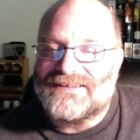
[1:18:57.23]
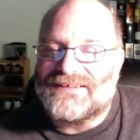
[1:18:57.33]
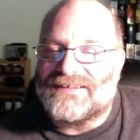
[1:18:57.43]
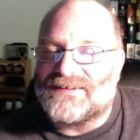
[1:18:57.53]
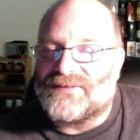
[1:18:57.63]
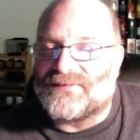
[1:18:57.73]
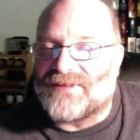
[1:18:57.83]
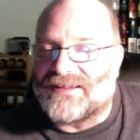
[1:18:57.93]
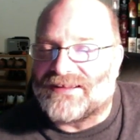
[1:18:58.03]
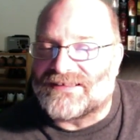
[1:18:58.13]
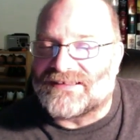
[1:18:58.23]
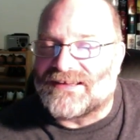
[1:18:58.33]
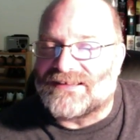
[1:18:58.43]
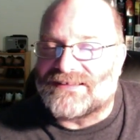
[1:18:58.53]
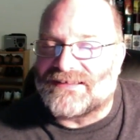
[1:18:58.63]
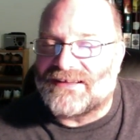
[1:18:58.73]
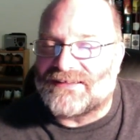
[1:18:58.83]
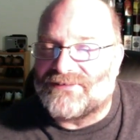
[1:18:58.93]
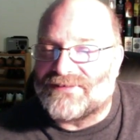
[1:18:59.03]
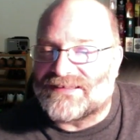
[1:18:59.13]
Yeah, Fretless says at
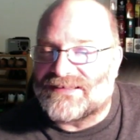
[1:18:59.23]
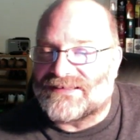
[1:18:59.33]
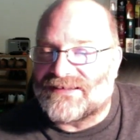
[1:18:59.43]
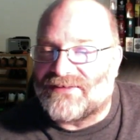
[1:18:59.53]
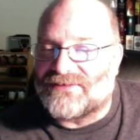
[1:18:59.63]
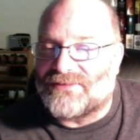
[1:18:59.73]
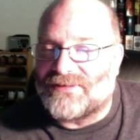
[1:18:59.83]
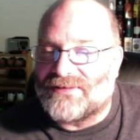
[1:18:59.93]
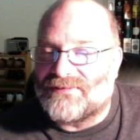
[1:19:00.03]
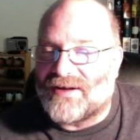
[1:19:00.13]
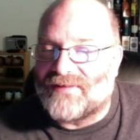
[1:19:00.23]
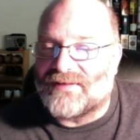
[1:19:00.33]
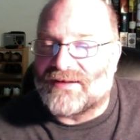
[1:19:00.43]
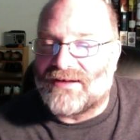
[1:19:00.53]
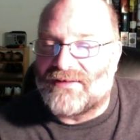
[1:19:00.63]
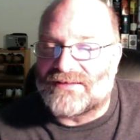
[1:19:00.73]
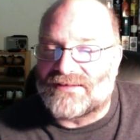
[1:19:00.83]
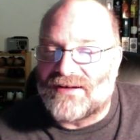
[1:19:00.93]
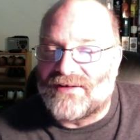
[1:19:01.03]
the Whiskey Scout, 25 accounts got